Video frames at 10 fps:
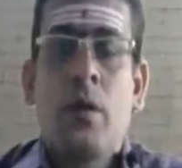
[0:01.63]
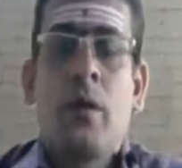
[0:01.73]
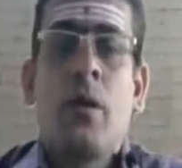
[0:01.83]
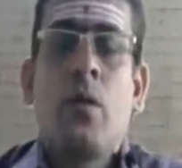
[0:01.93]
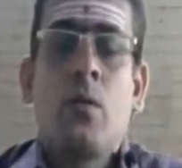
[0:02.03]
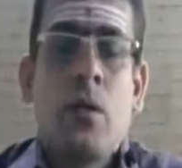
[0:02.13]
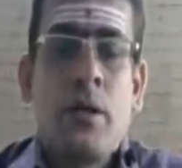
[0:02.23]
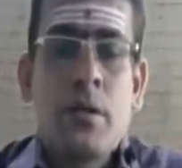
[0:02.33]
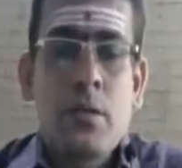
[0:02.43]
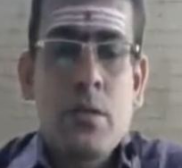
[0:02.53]
Now let
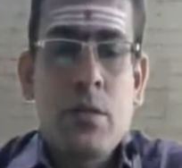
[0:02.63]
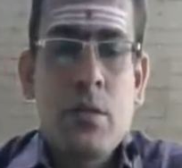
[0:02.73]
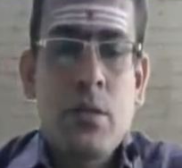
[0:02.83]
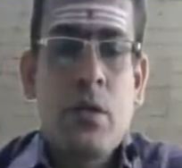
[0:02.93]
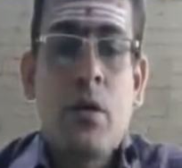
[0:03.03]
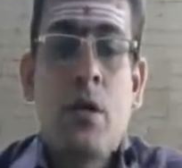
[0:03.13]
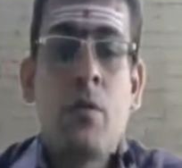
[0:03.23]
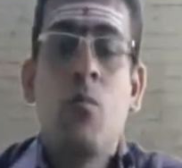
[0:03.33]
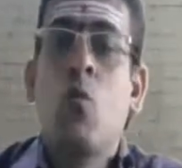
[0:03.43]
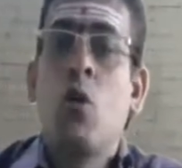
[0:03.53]
us
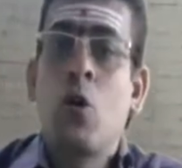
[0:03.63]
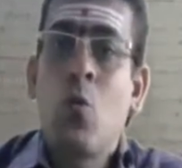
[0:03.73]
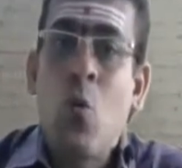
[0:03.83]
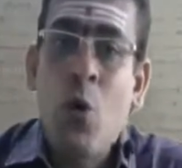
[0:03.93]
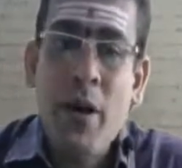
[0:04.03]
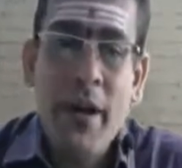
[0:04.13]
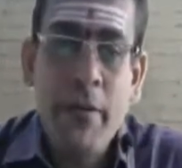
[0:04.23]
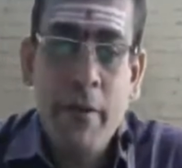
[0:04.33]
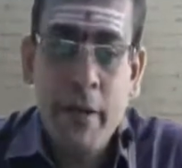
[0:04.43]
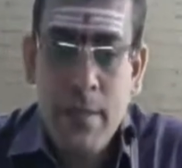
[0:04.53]
move on to overhead
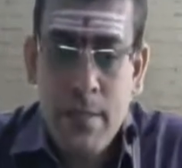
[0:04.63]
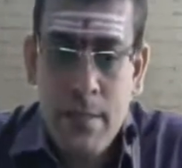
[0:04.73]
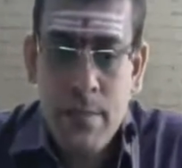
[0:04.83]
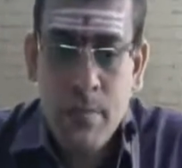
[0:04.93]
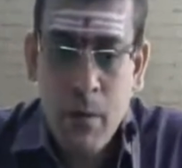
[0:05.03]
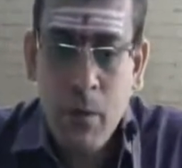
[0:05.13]
variance.